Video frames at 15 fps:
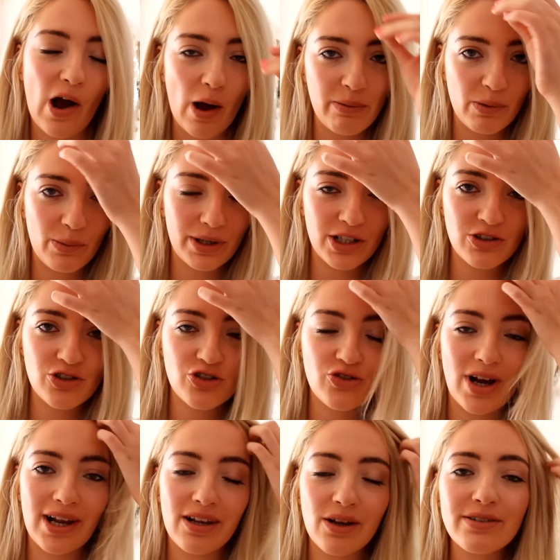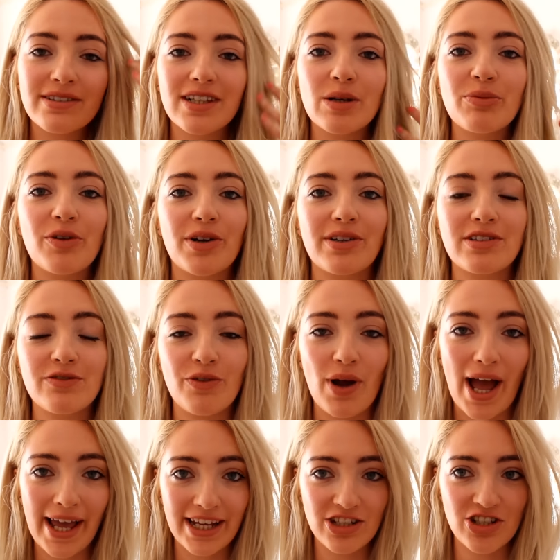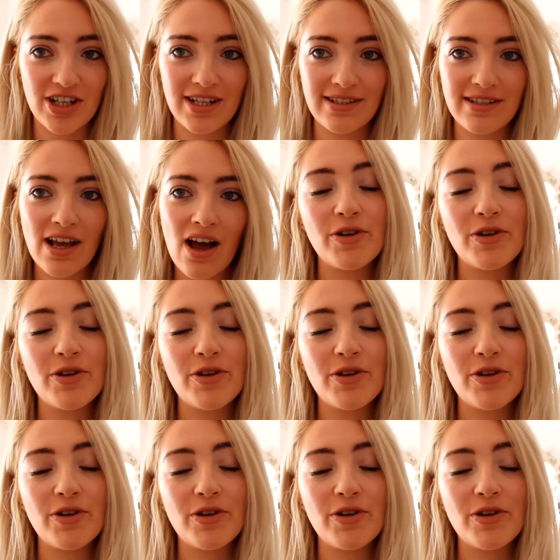I've been wanting to try loads of their products for ages.